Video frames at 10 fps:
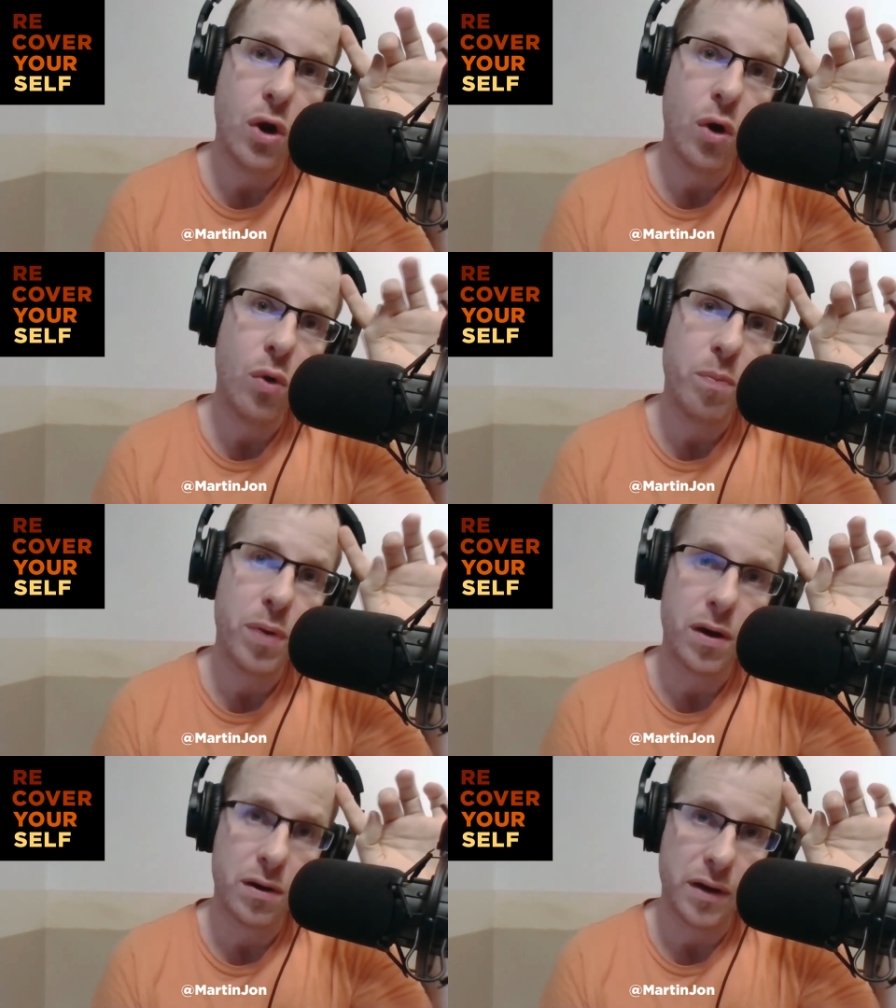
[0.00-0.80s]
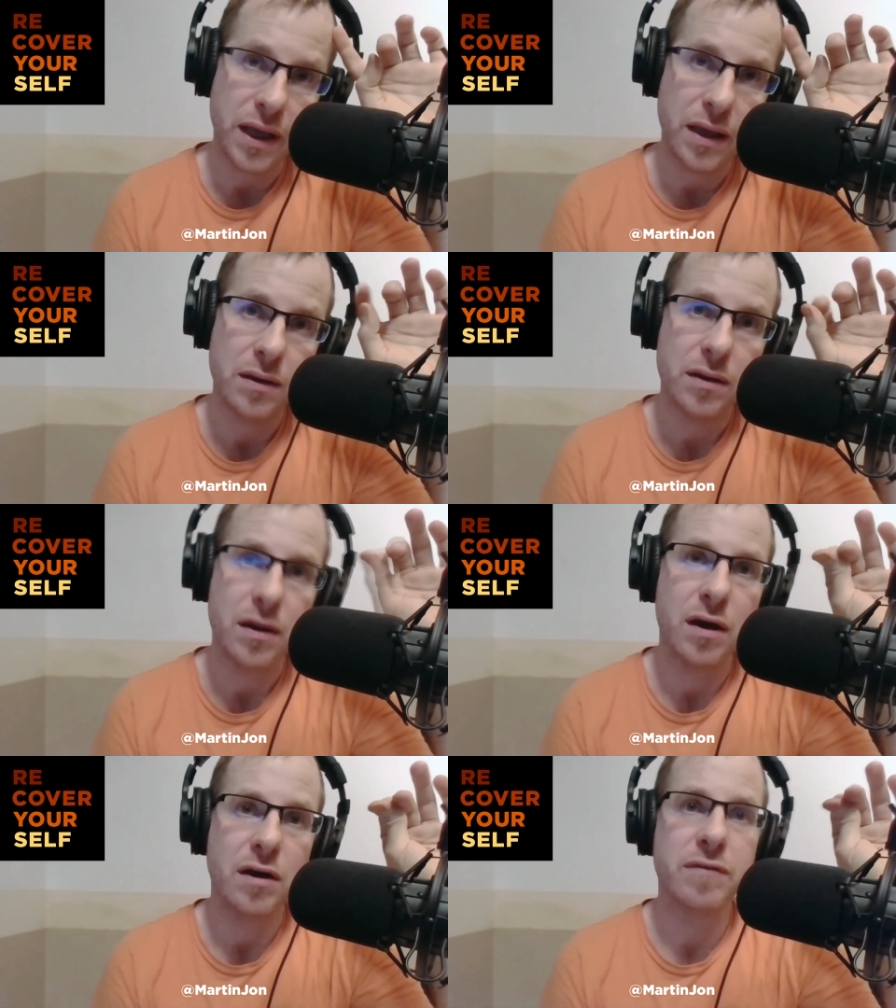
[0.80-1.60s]
party
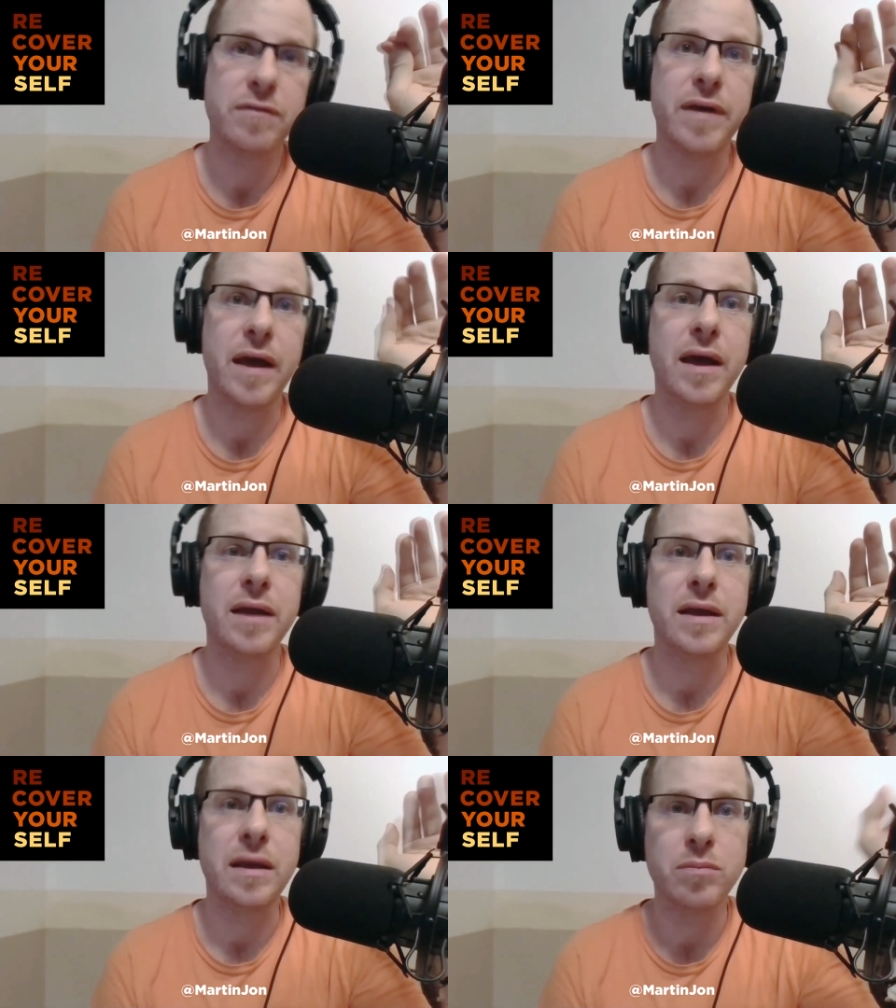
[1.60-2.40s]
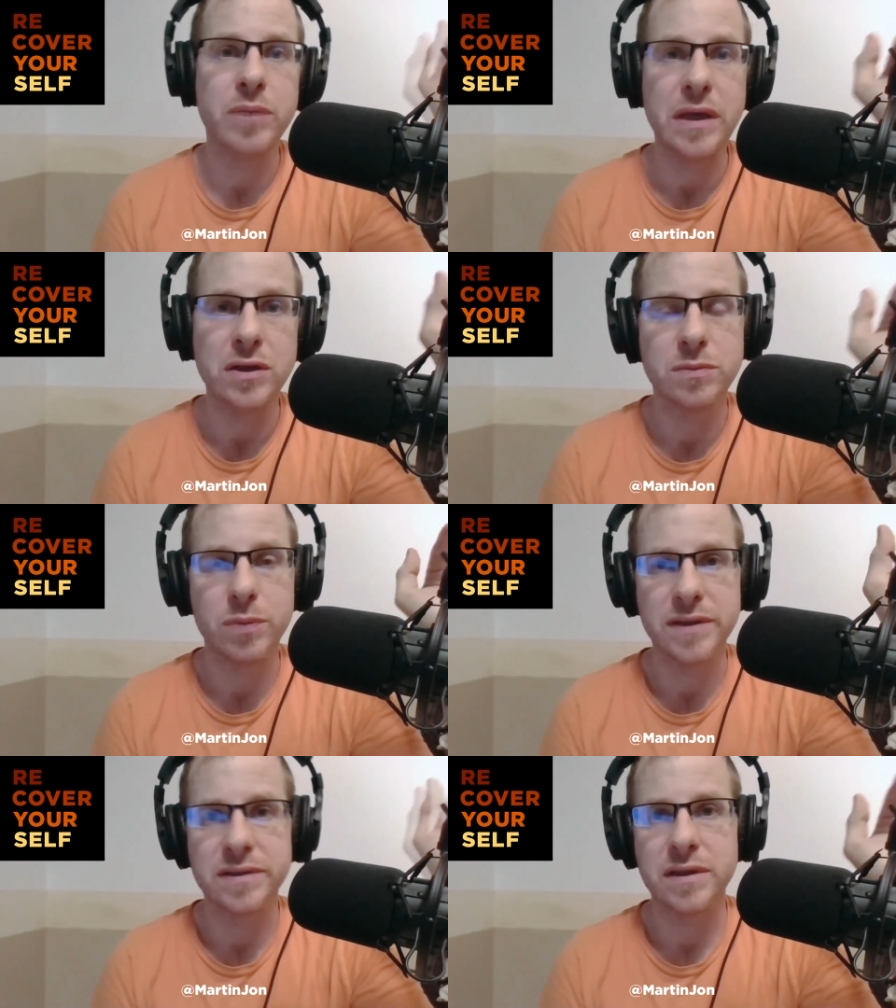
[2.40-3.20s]
of an impeached
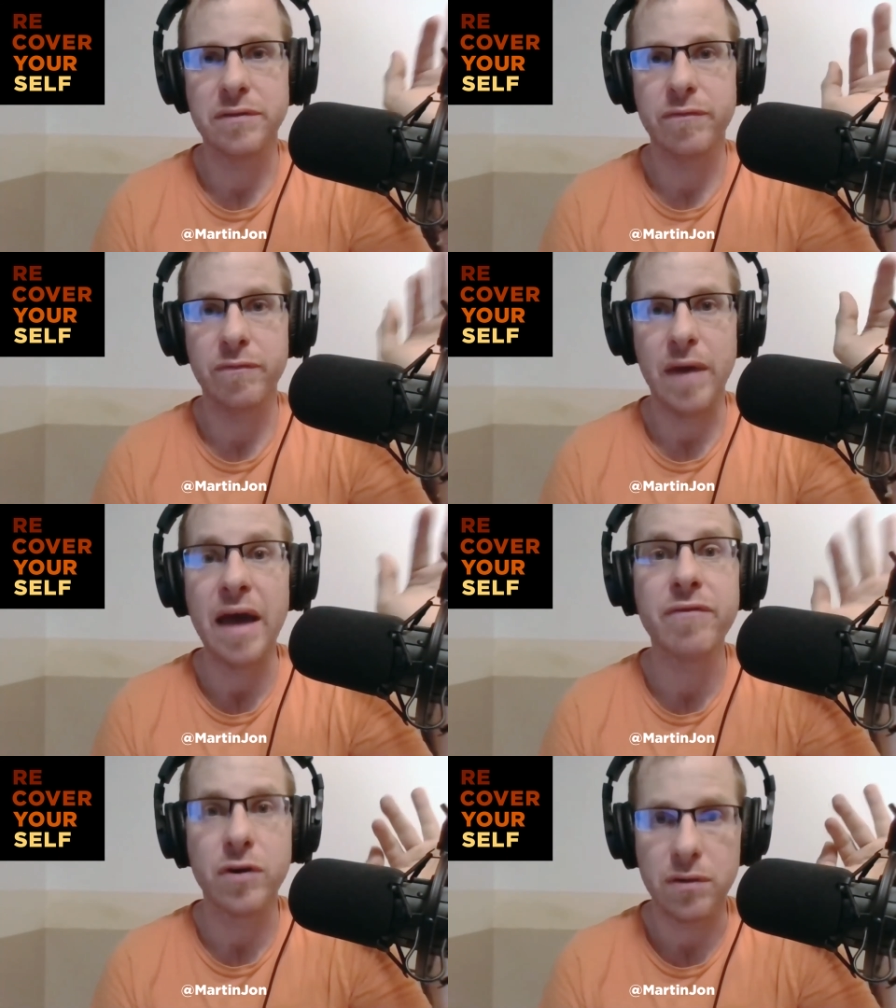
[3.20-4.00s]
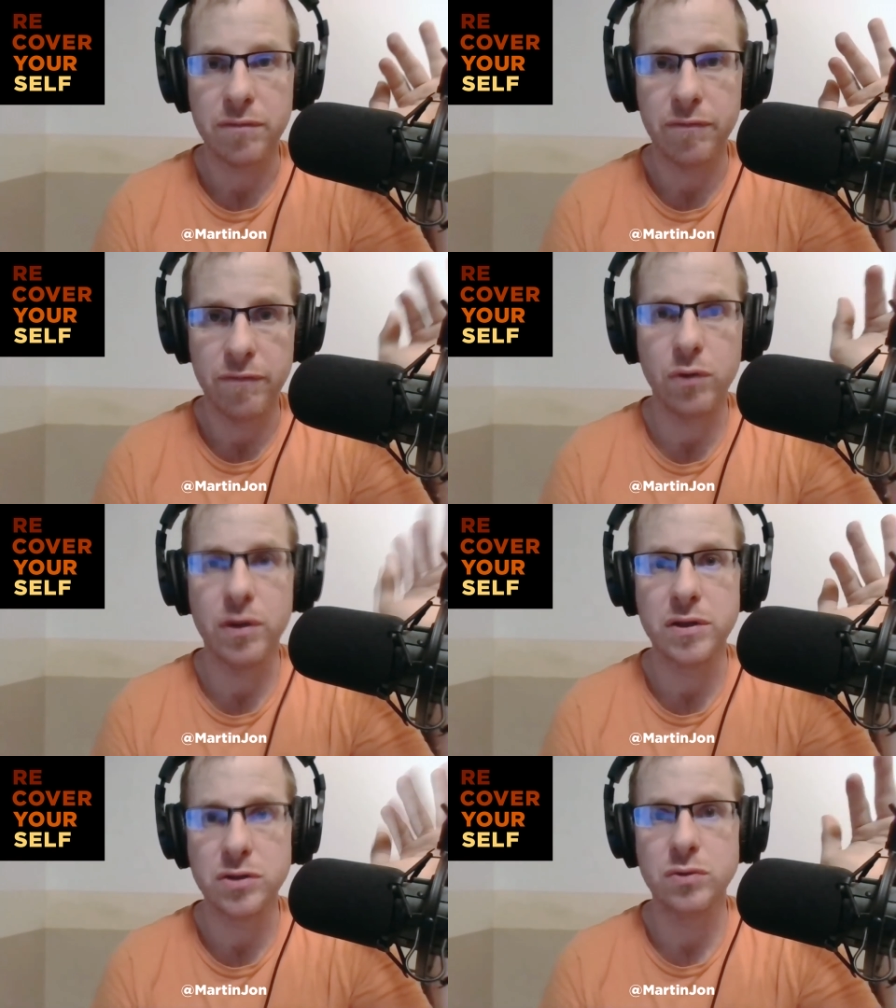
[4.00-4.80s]
president ever
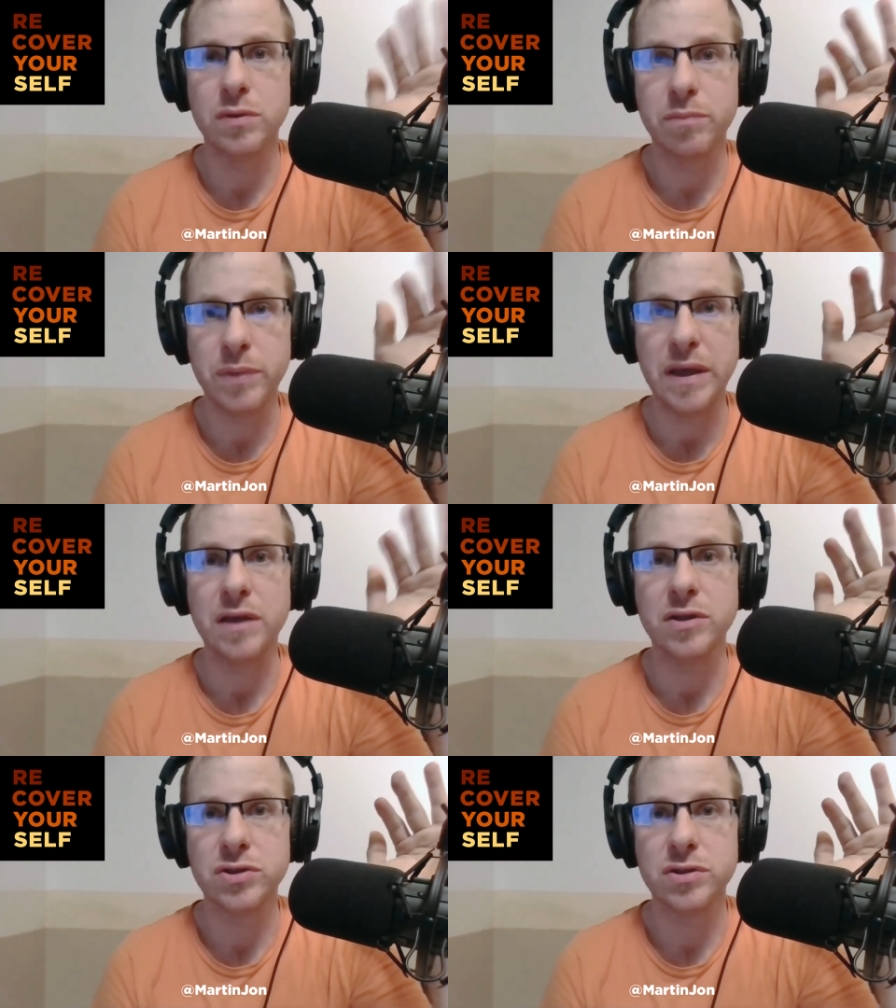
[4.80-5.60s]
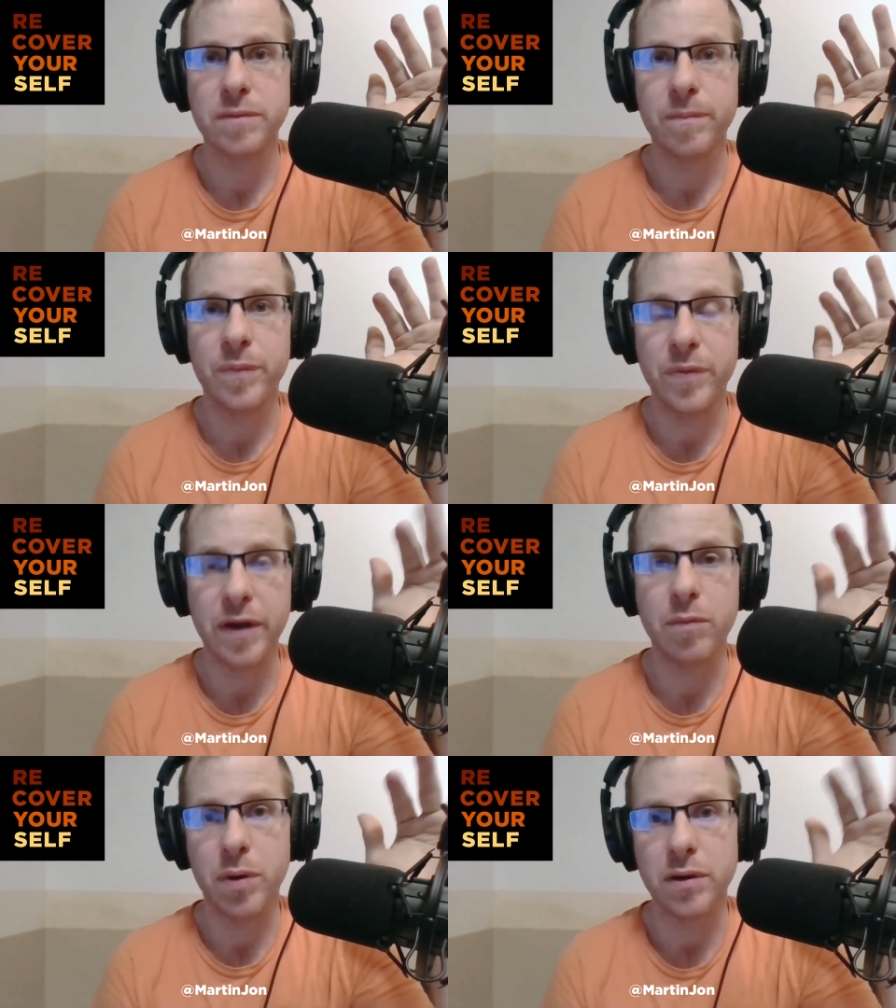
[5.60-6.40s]
voted to impeach
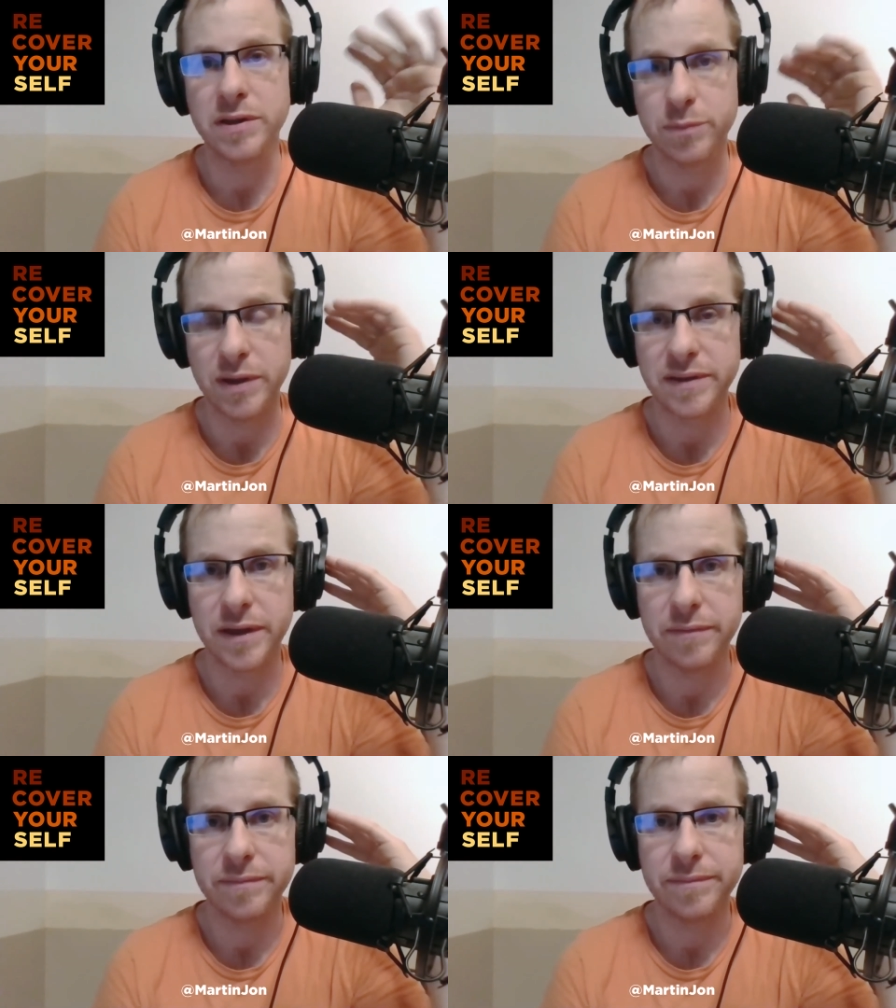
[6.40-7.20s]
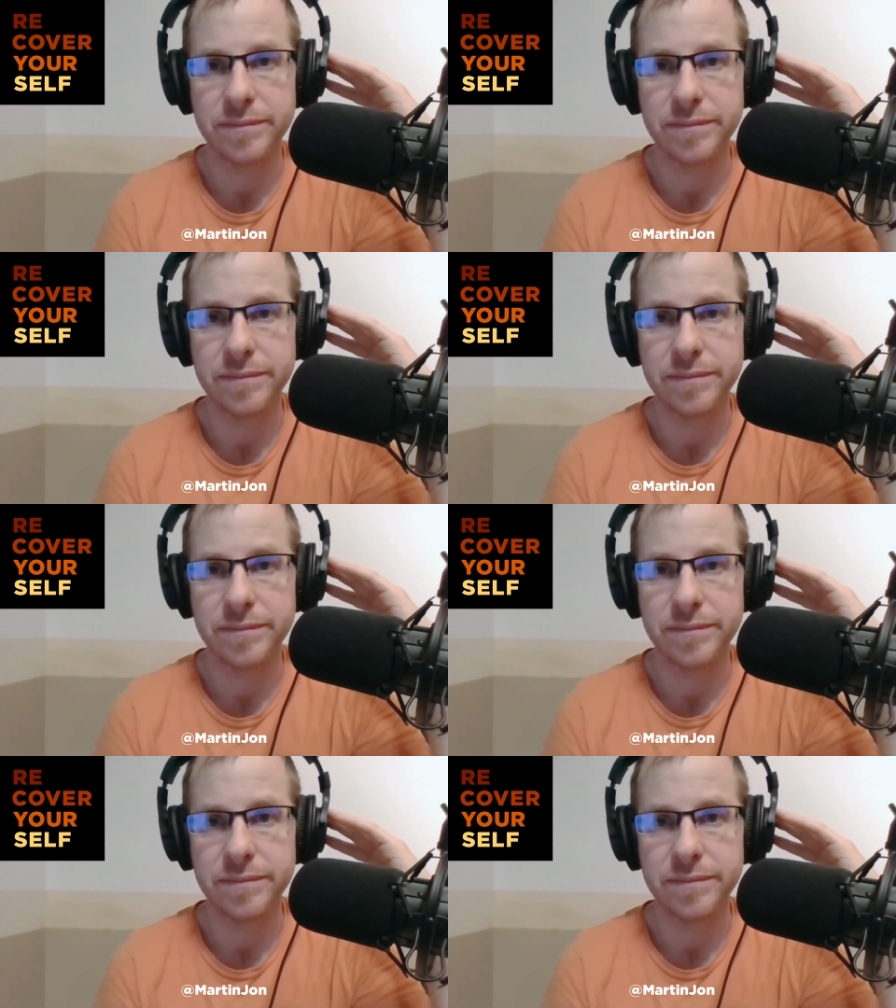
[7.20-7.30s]
their party's president.